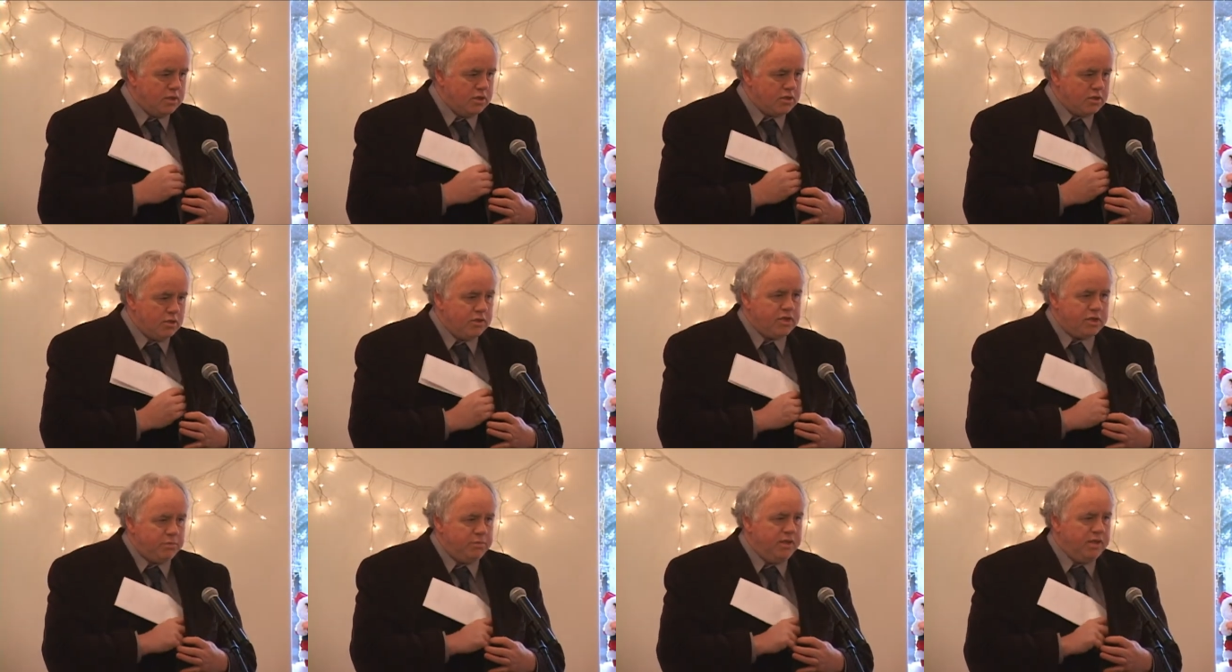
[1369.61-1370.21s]
so
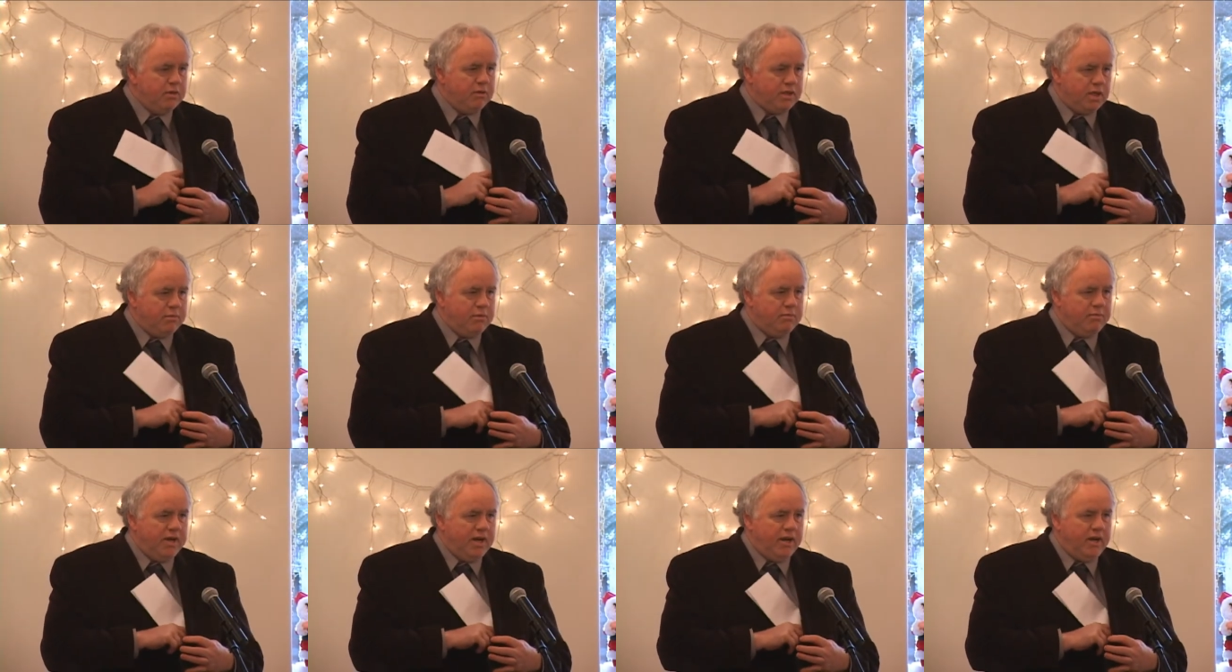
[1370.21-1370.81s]
the speed will
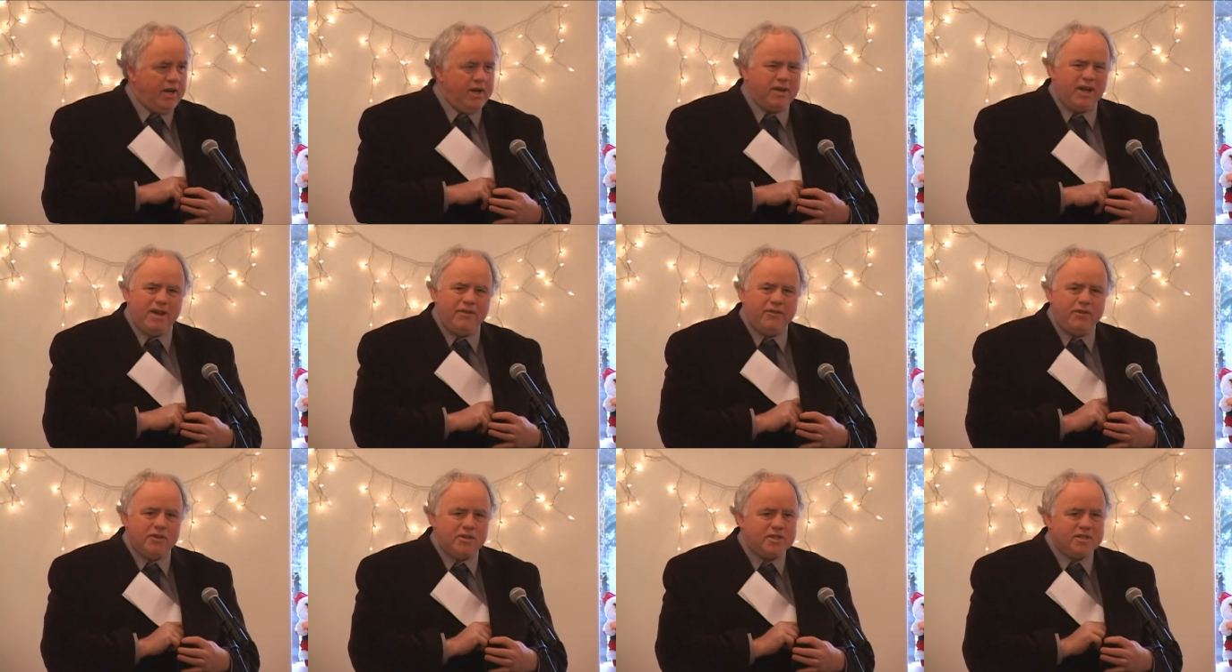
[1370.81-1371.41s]
come about. I,
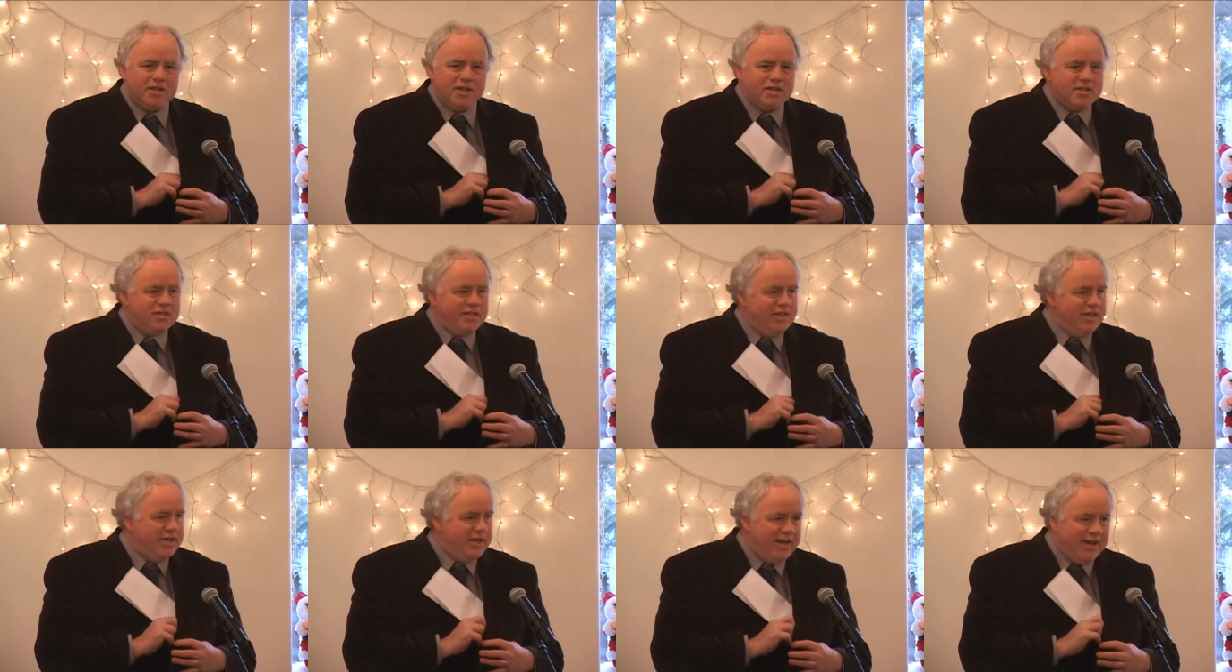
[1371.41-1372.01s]
I've heard
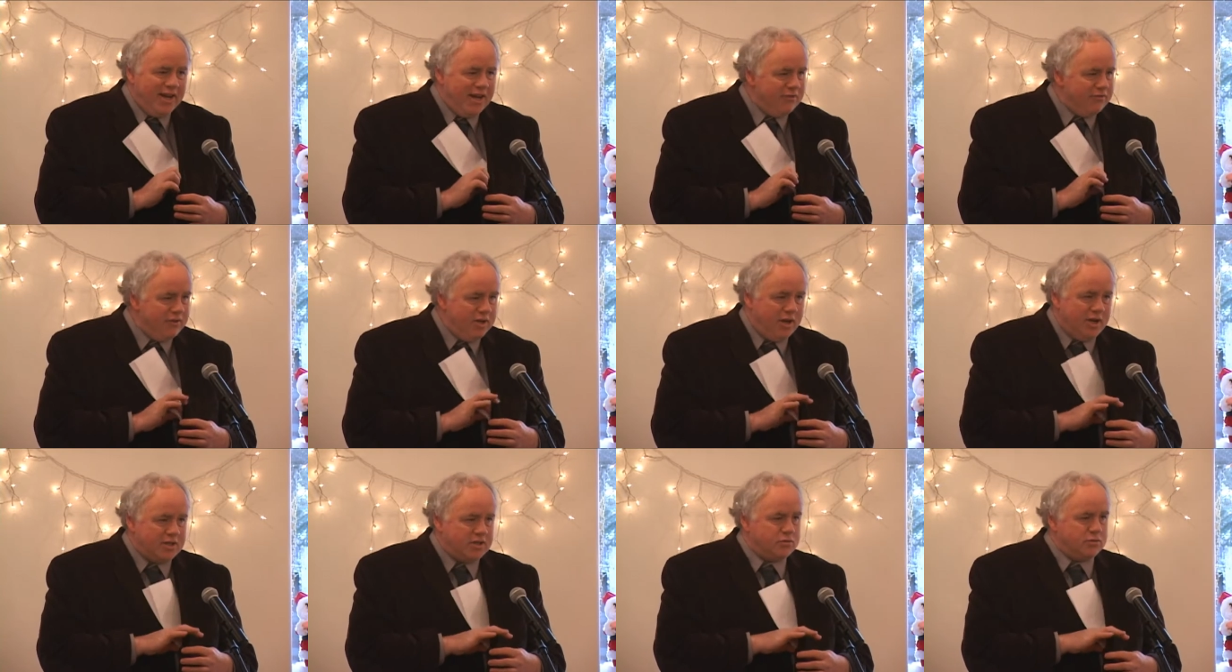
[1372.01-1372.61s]
16 and a half
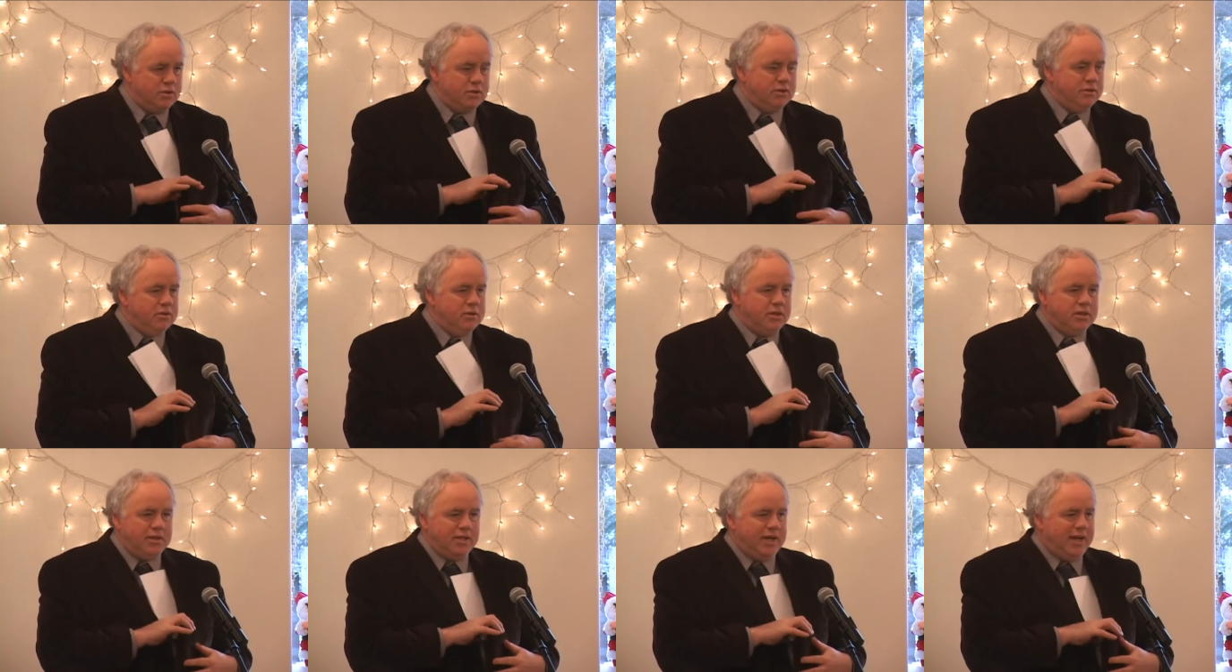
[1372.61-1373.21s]
knots will
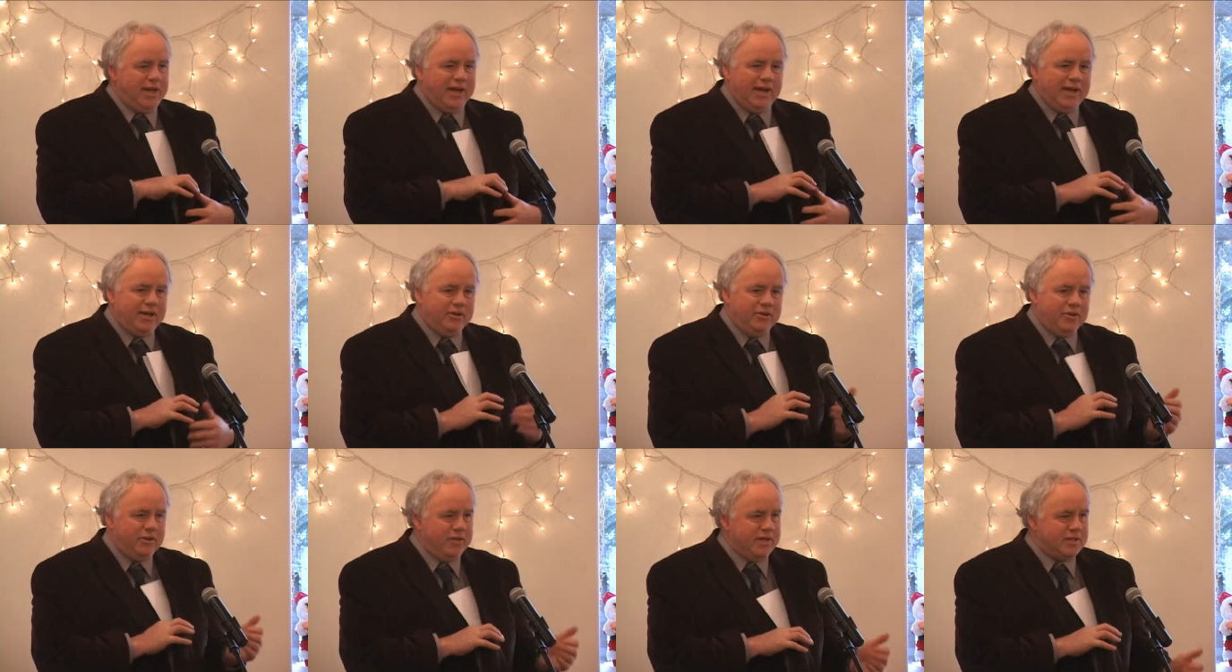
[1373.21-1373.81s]
do it, and I, I don't know.